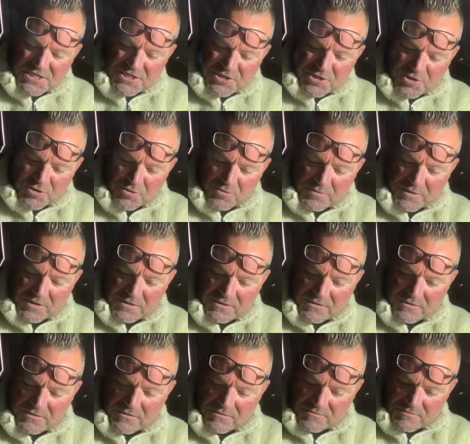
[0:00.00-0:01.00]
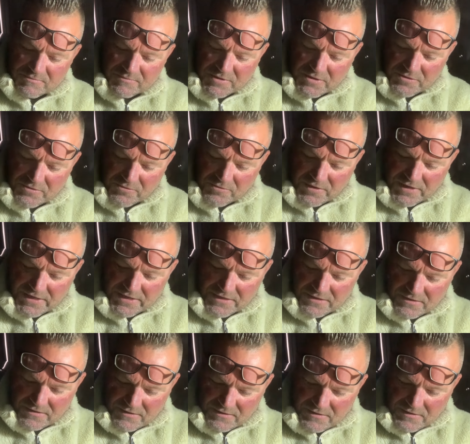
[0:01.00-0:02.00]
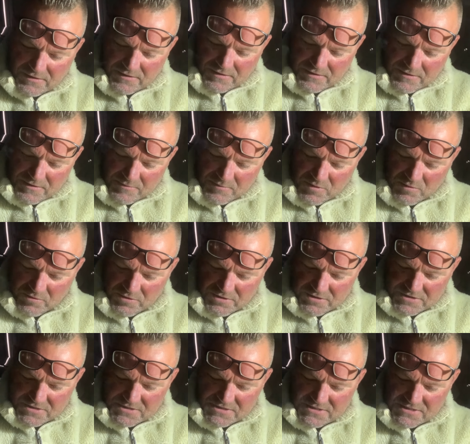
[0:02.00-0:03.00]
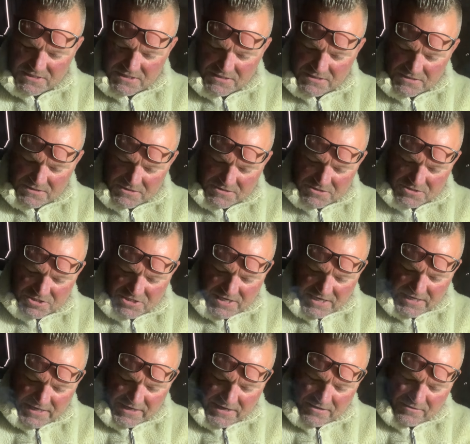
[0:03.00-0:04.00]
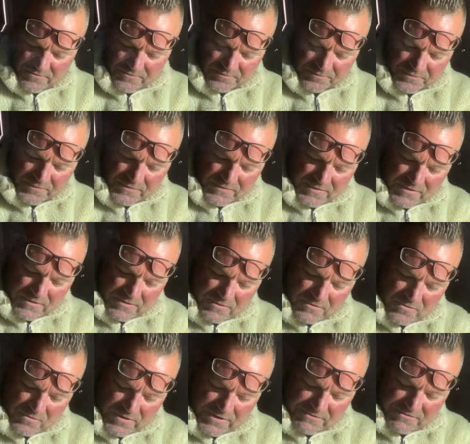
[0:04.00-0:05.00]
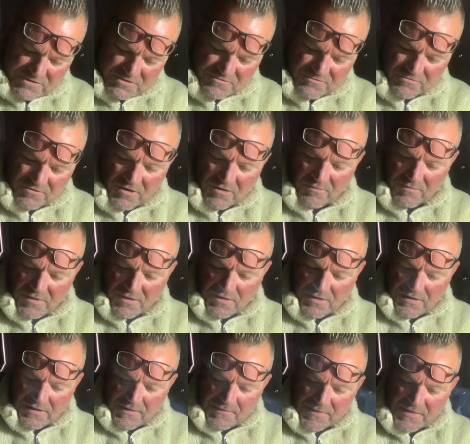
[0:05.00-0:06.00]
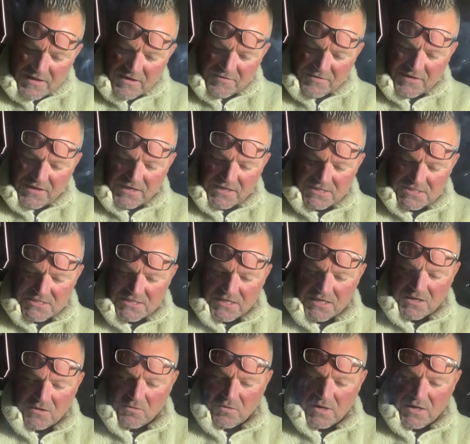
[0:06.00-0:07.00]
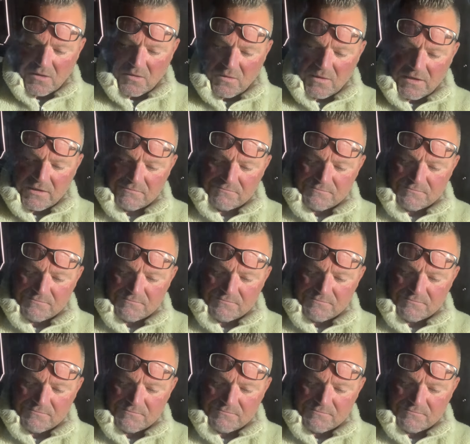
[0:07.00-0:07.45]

Newman, by the way. But what I didn't check out where it's from, I think it's Nicaragua.